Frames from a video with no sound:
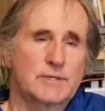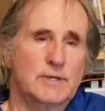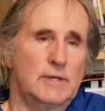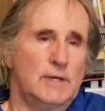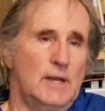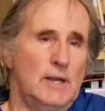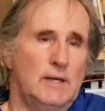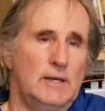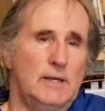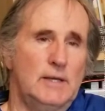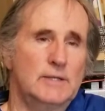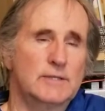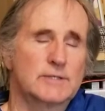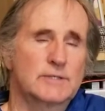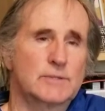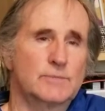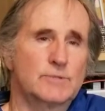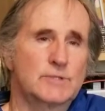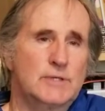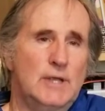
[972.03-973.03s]
in any
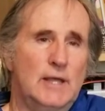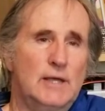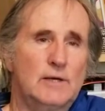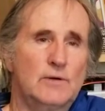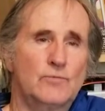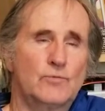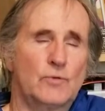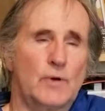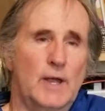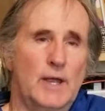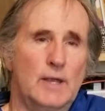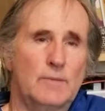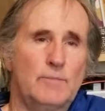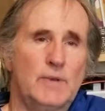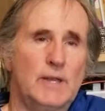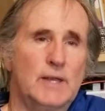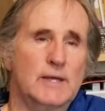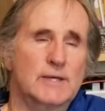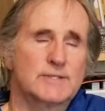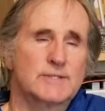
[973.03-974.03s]
substantive way?
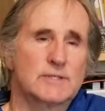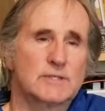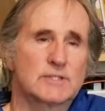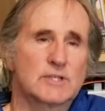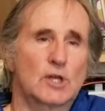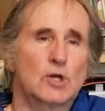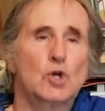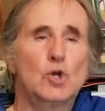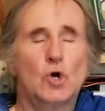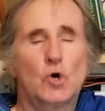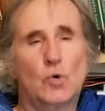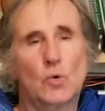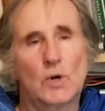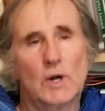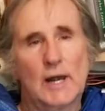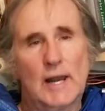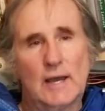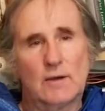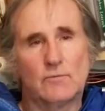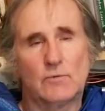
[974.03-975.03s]
Because it's a lower
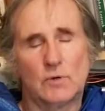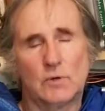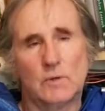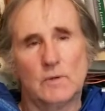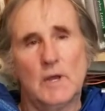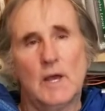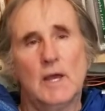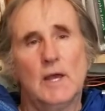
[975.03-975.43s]
level